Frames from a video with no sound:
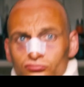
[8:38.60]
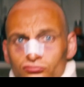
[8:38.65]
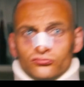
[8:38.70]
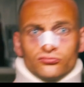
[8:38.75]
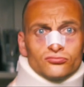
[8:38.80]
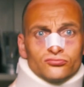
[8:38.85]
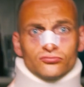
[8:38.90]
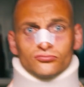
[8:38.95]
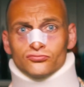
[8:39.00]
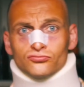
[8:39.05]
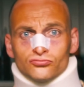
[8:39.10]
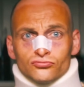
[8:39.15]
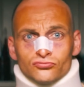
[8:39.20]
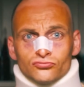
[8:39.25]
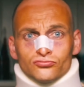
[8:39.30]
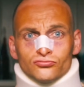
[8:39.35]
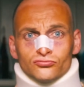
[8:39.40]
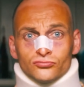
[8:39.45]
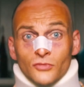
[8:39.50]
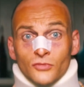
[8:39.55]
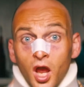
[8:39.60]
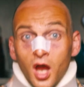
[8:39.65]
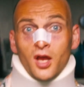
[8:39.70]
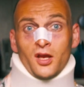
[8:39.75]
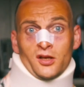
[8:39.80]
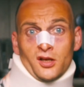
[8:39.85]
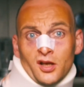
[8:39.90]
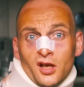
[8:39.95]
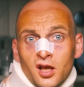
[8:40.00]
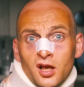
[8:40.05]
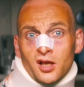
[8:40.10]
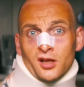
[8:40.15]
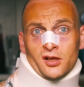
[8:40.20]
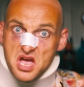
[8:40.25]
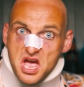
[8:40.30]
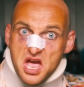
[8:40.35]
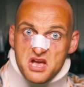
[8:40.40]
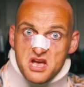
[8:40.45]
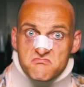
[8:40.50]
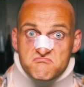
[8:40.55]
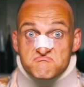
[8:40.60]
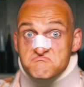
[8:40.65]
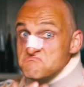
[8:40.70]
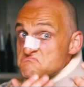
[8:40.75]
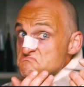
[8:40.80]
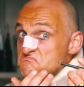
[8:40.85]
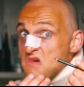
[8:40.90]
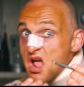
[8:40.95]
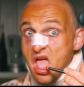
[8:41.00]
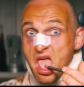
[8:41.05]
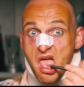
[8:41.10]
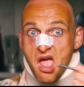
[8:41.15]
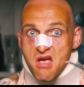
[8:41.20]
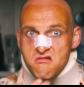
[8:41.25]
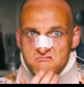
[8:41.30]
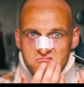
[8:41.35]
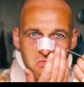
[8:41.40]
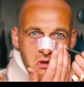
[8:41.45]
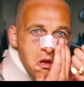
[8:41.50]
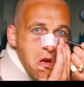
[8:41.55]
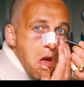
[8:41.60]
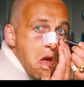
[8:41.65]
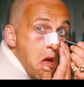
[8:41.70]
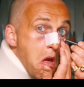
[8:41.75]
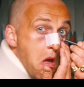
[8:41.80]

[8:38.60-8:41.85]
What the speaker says: Jenkins tried to cover the signs of his injury with shadows.